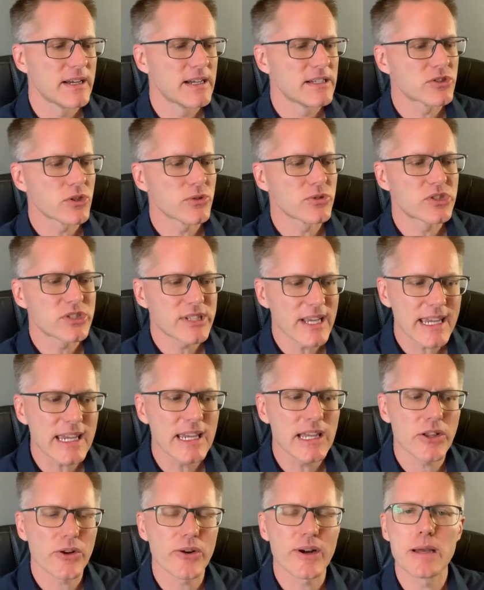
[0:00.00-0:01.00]
So
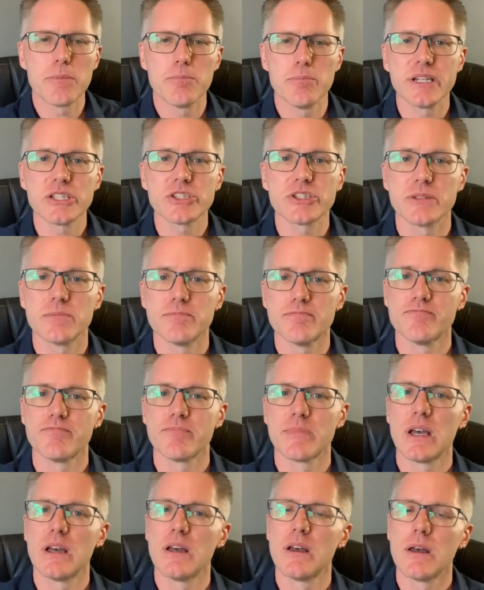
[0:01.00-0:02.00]
secular ambition
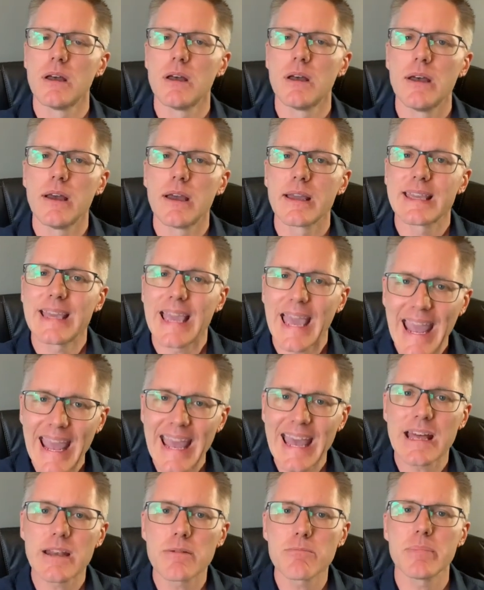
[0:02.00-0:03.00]

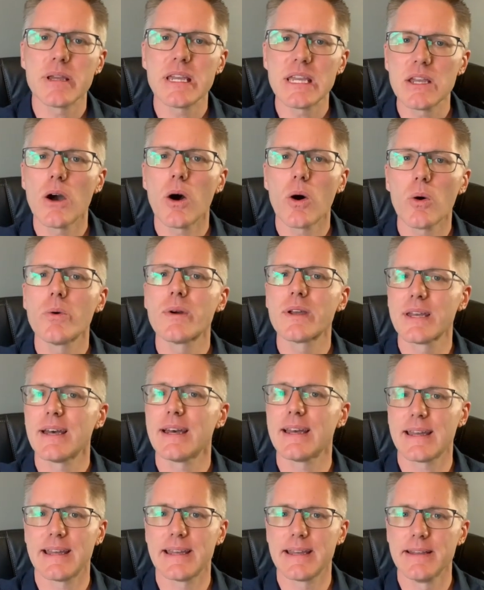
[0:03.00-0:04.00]
can be
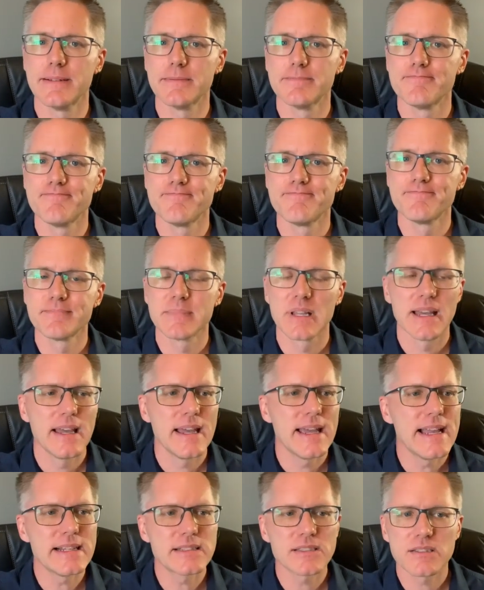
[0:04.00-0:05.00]
okay.
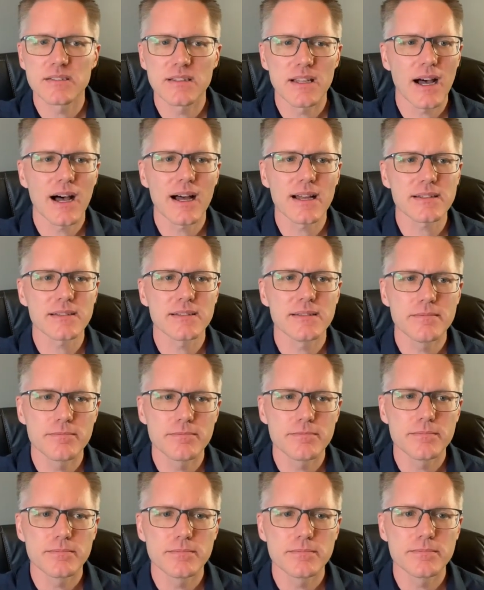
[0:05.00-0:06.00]
It's not
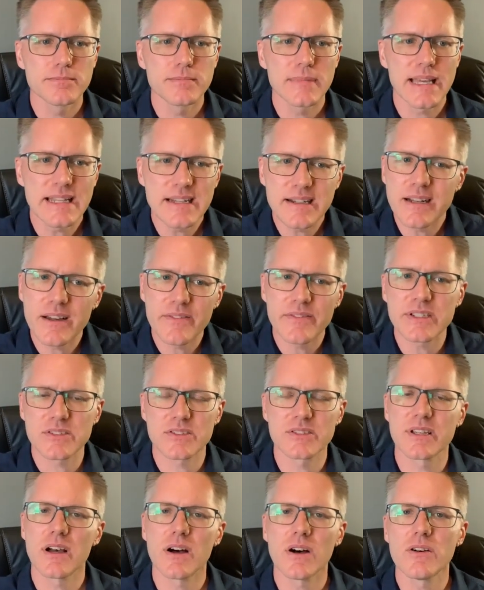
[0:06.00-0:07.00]
in and of
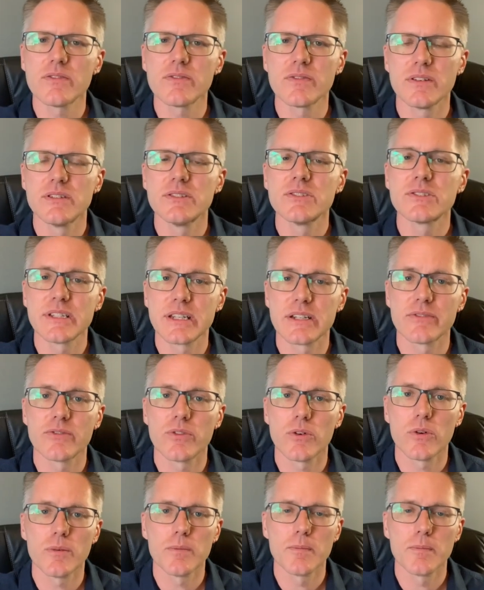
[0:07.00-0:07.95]
itself sinful.